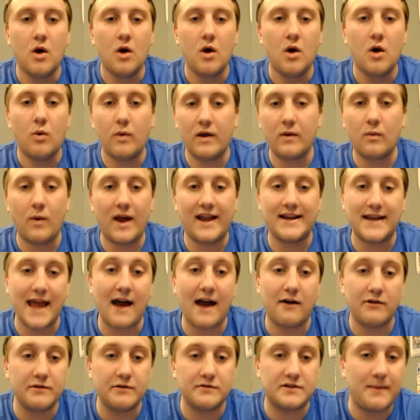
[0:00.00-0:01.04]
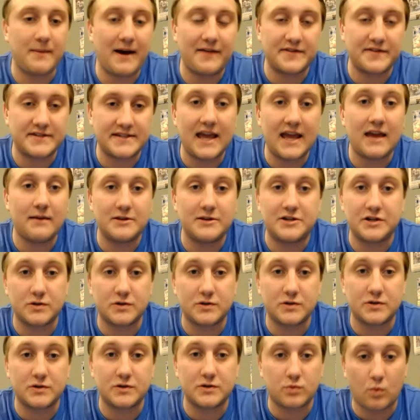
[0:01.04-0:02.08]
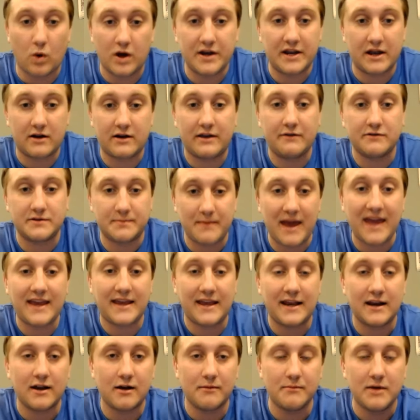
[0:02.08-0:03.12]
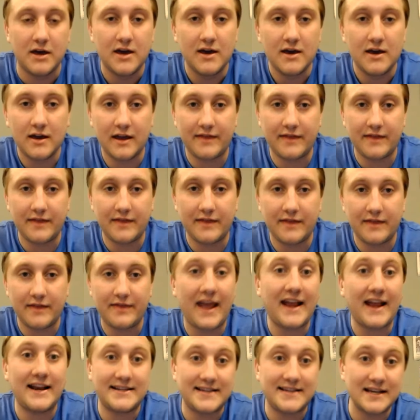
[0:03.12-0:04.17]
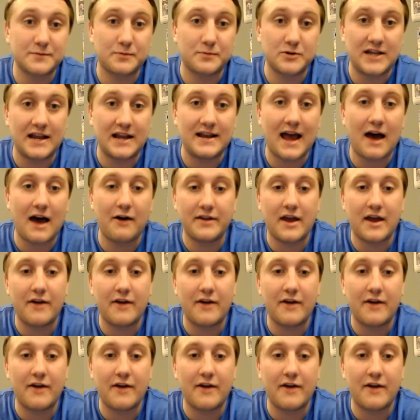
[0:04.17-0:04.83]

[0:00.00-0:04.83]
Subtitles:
went way down. It was about the same. It's just one year he was making them in the 86th percentile.